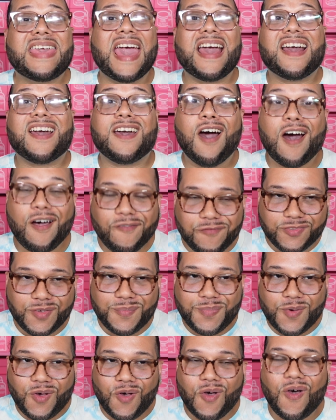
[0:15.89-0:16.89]
get
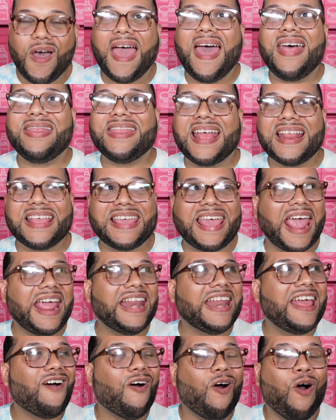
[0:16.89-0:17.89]
comfortable, and then
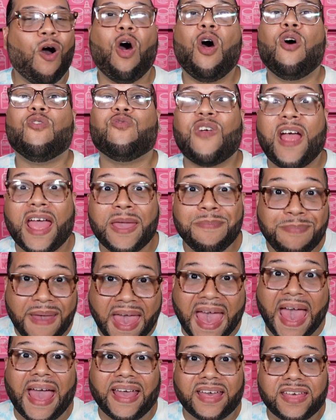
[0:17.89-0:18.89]
gain it all right
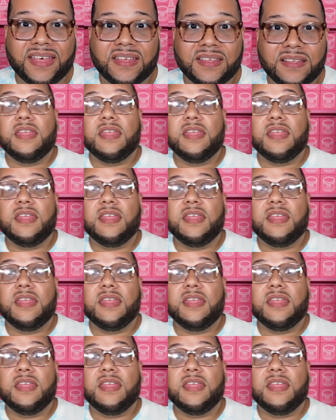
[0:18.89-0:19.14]
back.